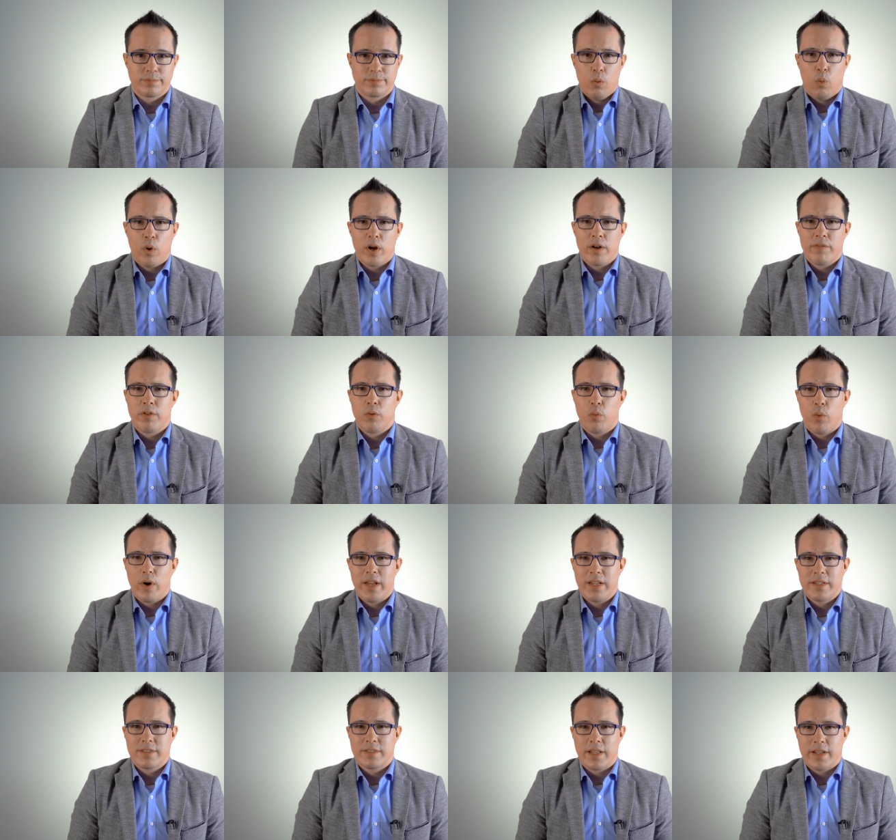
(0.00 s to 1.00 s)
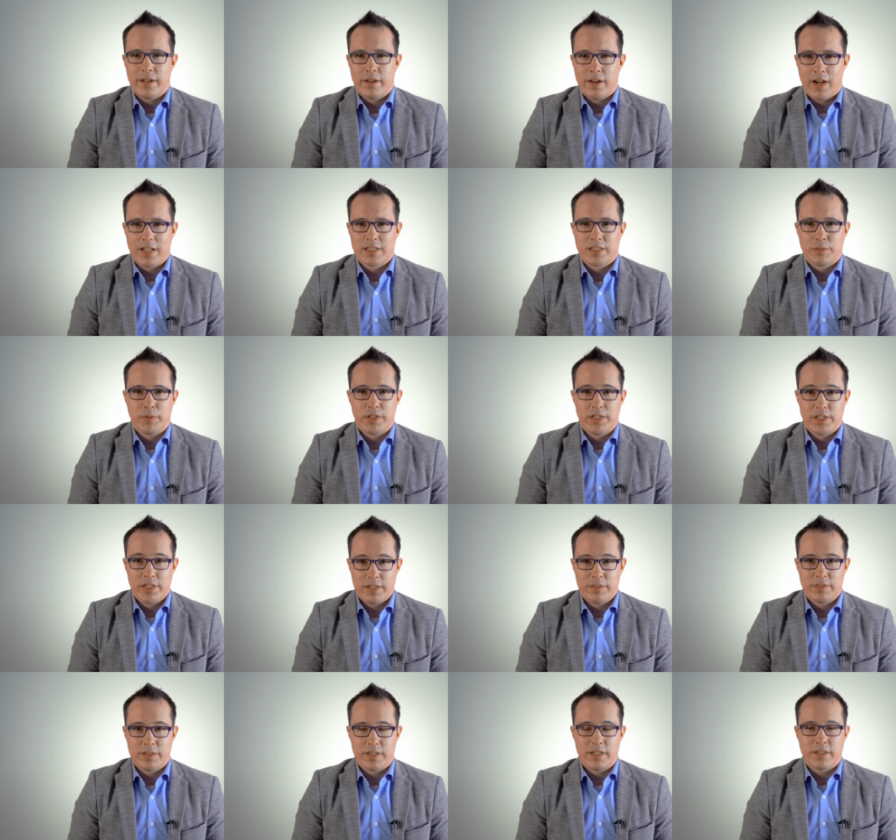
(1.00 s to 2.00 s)
One of the ways that NOSM
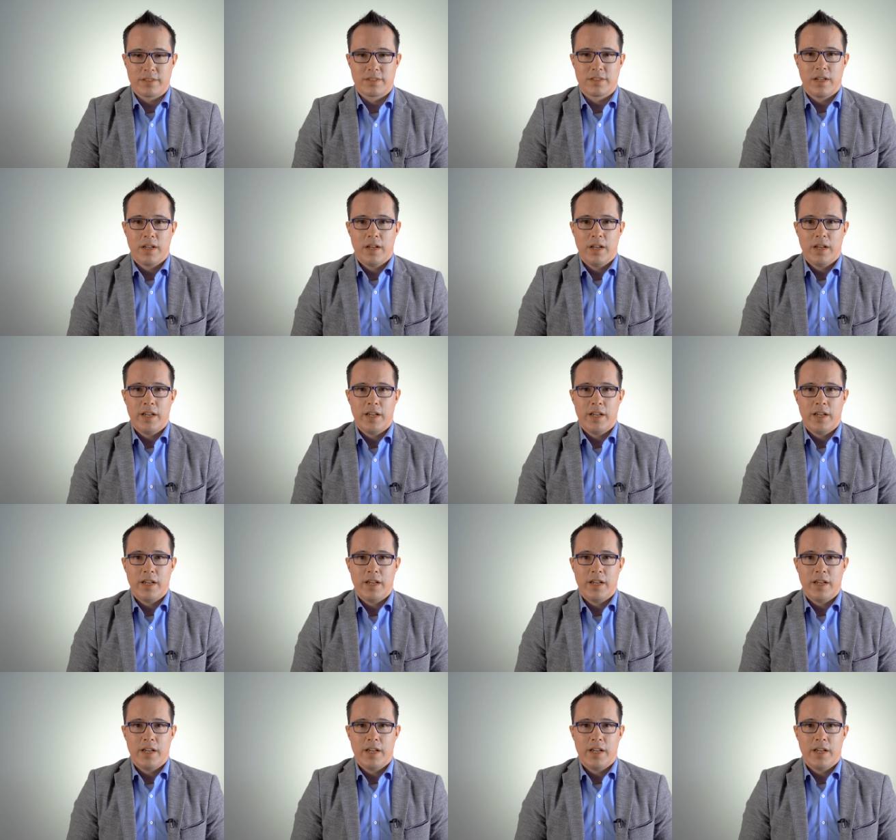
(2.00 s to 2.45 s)
achieves this